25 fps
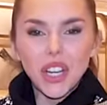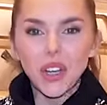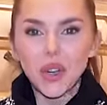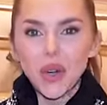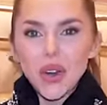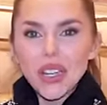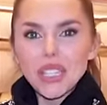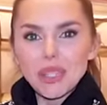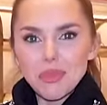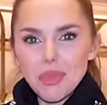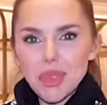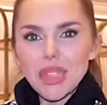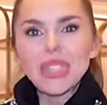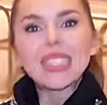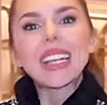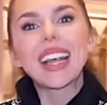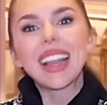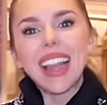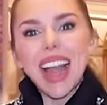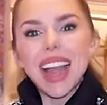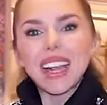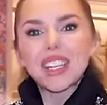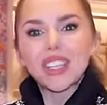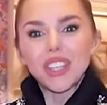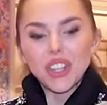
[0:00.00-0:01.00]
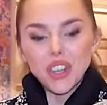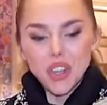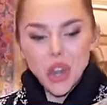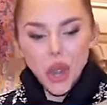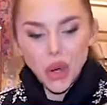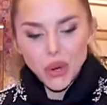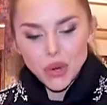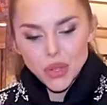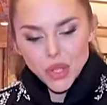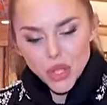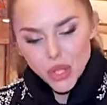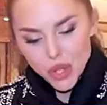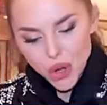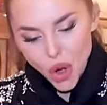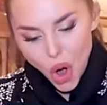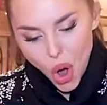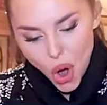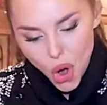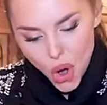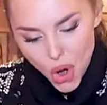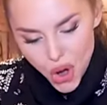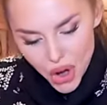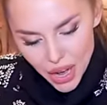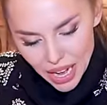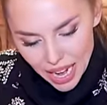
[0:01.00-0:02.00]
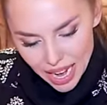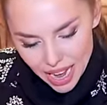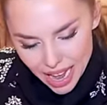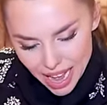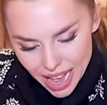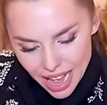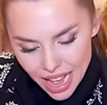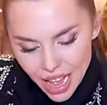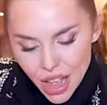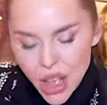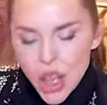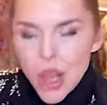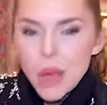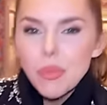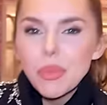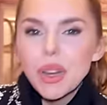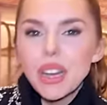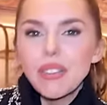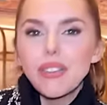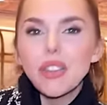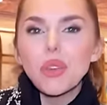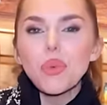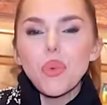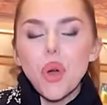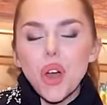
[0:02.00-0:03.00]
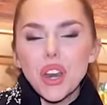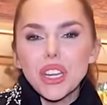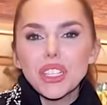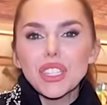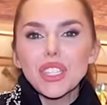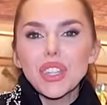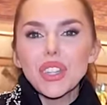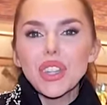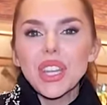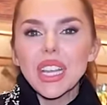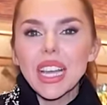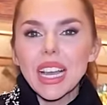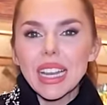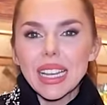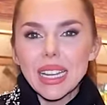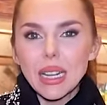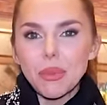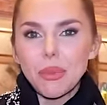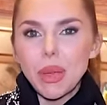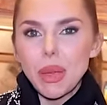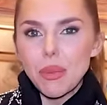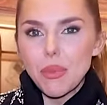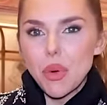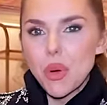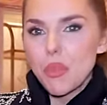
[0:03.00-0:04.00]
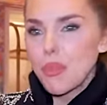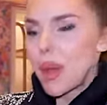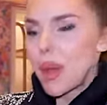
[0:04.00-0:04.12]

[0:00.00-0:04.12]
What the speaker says: Christmas collection here is strong here. But if you wanted something a little bit more